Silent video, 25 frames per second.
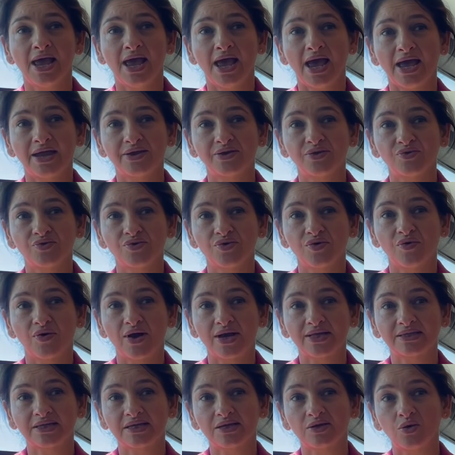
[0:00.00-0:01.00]
And you know,
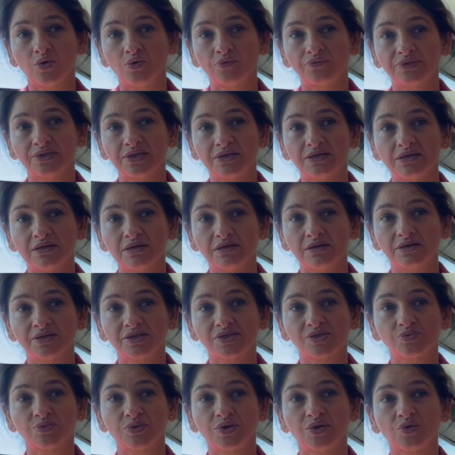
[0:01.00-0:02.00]
I think over the
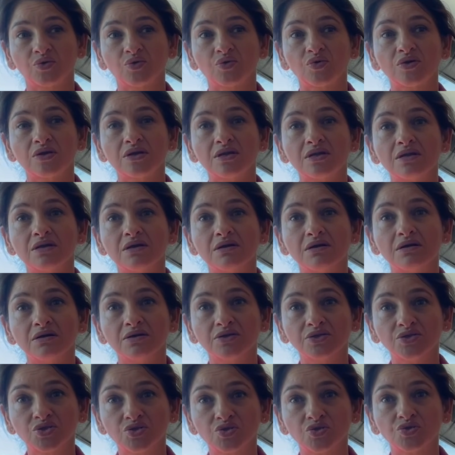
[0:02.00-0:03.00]
years we're going to
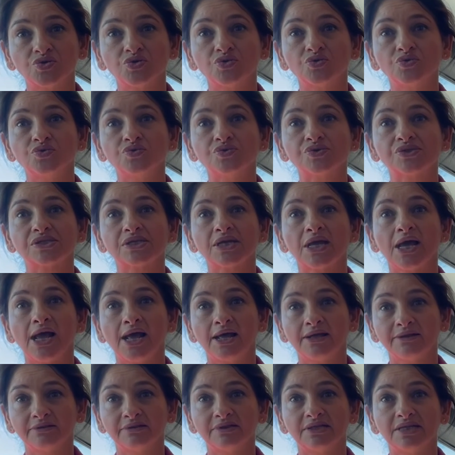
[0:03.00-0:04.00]
learn to use
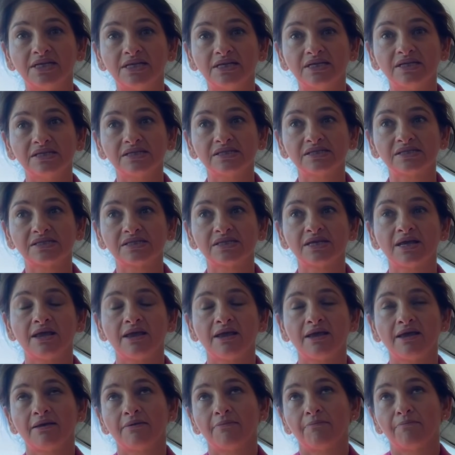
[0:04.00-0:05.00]
these
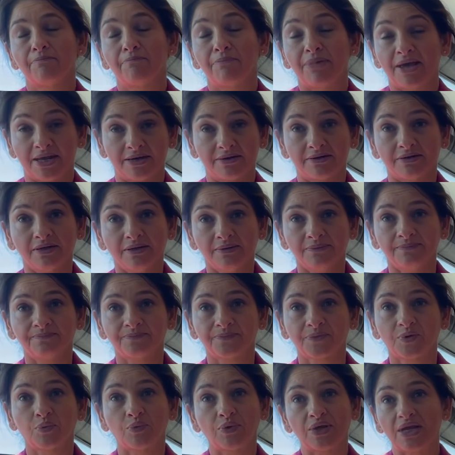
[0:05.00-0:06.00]
better.
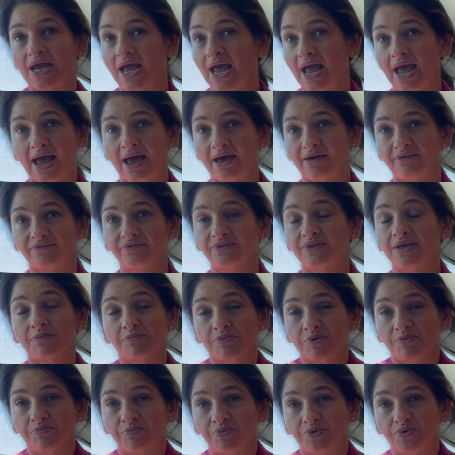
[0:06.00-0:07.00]
We have them
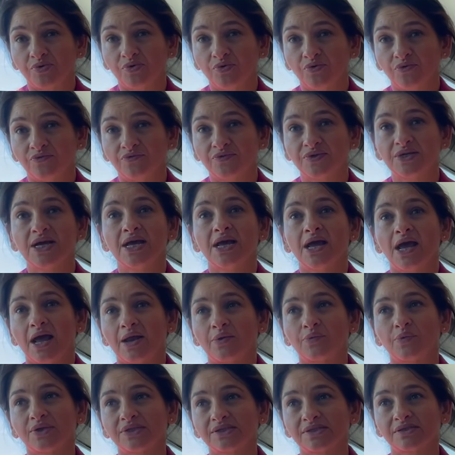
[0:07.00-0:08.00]
approved,
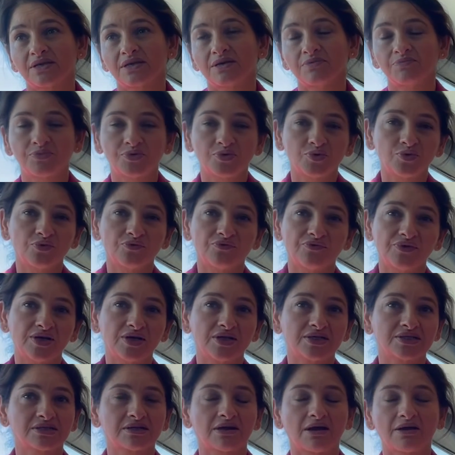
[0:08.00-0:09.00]
and once they're approved, we'll
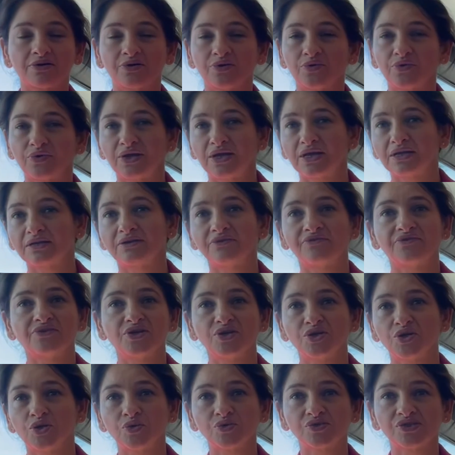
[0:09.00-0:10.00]
start looking at
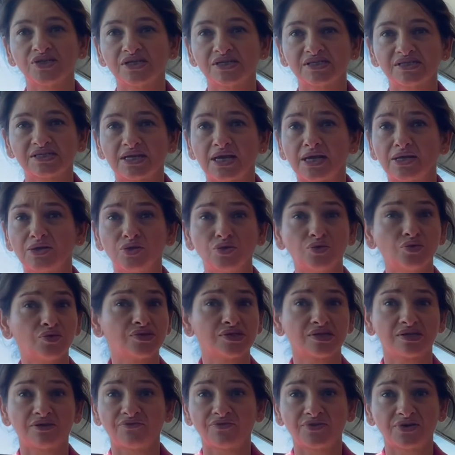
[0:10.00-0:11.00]
different dosing schedules,
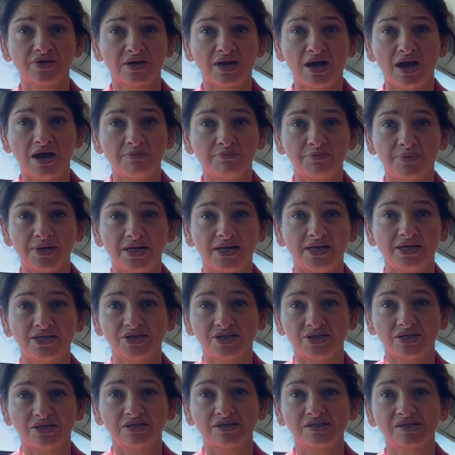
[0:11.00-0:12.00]
different
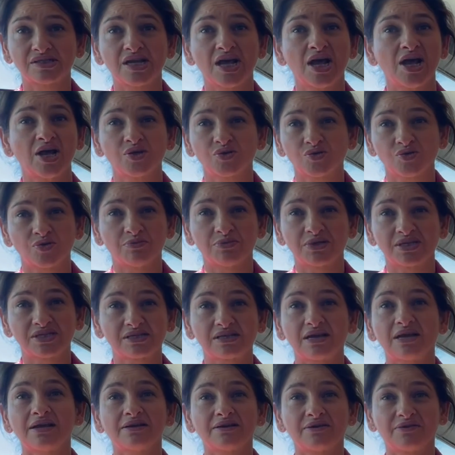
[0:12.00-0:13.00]
combinations. So I'm
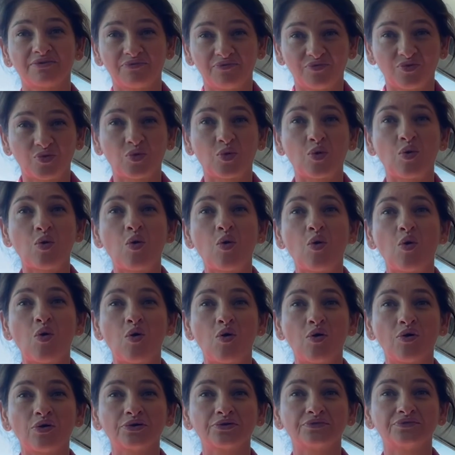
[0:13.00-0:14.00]
excited for
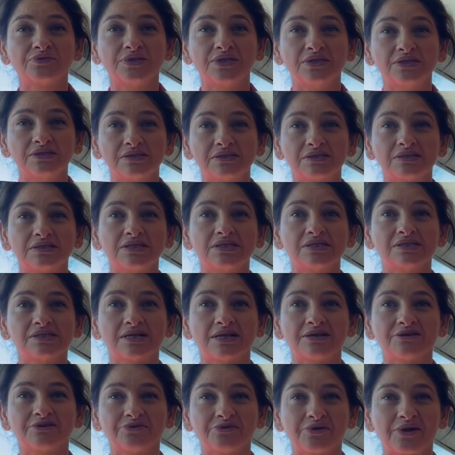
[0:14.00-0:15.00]
all of these
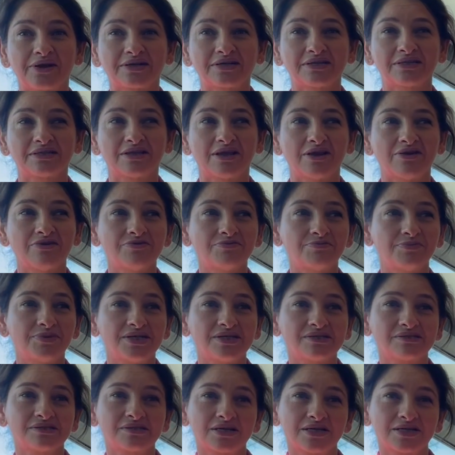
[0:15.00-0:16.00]
T-cell directed
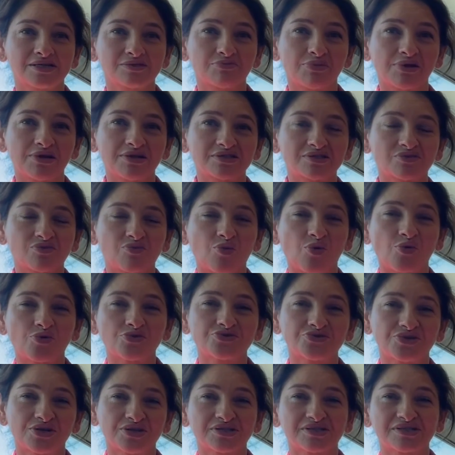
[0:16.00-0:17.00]
therapies as well as 4
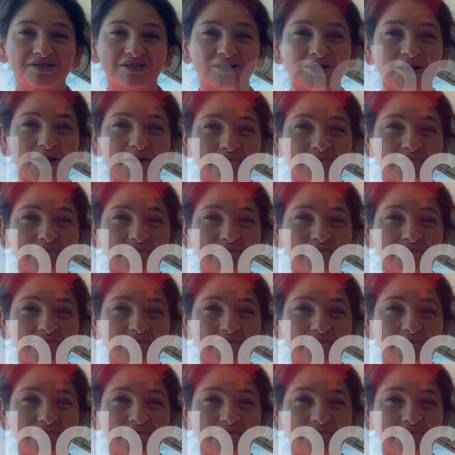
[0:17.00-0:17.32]
drugs in the